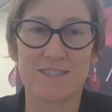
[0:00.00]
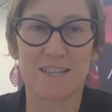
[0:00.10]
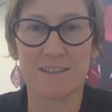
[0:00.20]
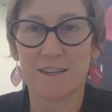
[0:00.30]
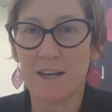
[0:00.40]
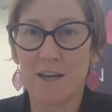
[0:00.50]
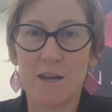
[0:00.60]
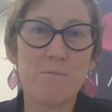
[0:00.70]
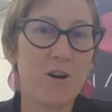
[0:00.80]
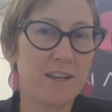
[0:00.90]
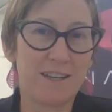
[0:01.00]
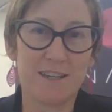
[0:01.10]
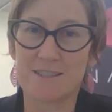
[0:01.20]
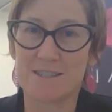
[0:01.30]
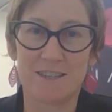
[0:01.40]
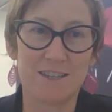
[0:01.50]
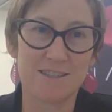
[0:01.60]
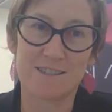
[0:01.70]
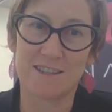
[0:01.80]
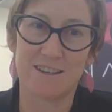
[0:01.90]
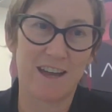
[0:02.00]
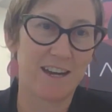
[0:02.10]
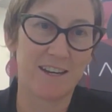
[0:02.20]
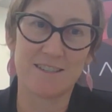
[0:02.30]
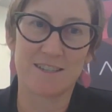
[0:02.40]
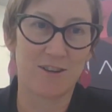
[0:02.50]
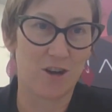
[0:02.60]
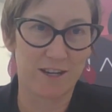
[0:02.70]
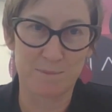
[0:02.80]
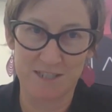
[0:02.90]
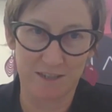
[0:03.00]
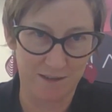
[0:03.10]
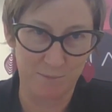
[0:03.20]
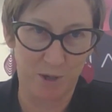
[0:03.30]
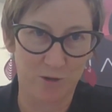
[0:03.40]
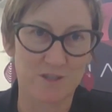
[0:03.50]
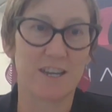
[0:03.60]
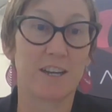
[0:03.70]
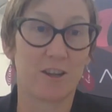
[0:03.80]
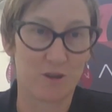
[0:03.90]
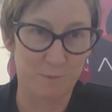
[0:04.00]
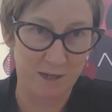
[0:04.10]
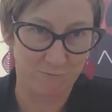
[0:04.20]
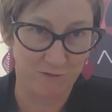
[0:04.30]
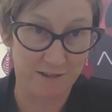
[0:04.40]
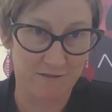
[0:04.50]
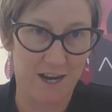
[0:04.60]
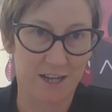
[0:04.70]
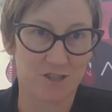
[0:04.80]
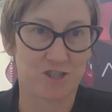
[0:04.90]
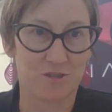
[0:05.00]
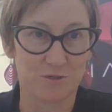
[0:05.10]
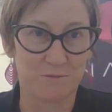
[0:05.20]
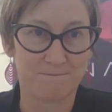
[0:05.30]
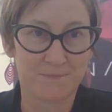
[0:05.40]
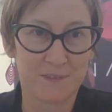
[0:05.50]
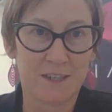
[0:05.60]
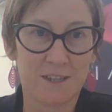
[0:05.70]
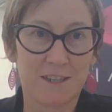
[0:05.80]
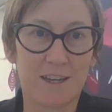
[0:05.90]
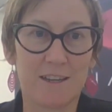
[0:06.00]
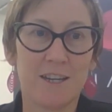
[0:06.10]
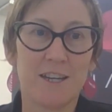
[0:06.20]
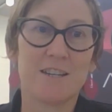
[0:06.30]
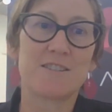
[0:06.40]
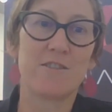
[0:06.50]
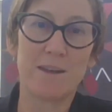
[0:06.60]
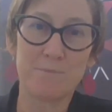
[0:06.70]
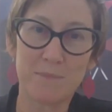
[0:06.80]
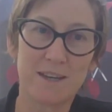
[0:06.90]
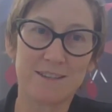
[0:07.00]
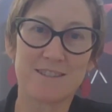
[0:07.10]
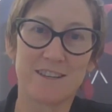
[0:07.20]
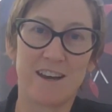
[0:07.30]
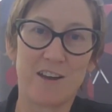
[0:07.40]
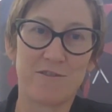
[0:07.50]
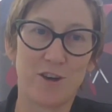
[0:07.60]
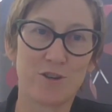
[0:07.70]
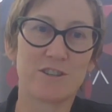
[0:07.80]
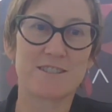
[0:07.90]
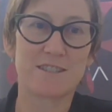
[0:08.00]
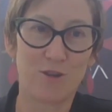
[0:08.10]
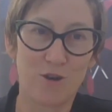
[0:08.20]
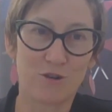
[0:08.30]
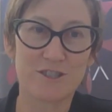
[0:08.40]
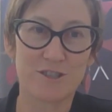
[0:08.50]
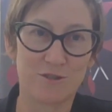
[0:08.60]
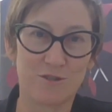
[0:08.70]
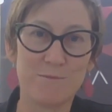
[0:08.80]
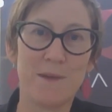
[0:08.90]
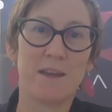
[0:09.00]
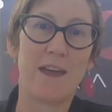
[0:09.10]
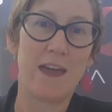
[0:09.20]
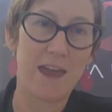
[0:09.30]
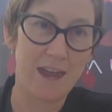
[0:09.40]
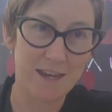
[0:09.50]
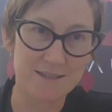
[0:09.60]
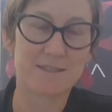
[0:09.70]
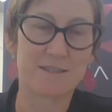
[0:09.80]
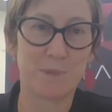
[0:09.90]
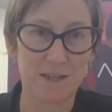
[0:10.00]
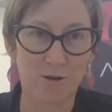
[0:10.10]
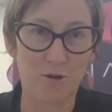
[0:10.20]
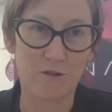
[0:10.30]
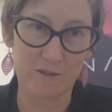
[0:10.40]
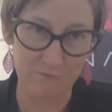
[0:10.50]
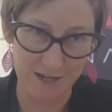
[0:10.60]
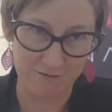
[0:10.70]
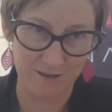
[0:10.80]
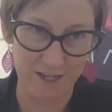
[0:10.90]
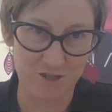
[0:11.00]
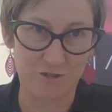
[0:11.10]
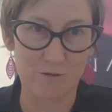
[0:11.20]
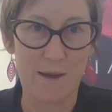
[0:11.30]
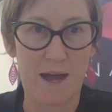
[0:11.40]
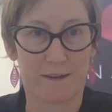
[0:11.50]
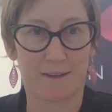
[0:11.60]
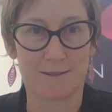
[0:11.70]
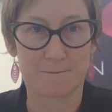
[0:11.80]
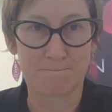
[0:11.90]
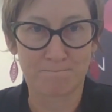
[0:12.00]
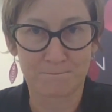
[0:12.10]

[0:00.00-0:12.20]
Zealand. My guess is that 80 to 90% of the boats are going to be recreational. Okay, so that means that our focus long term has to be on the recreational market.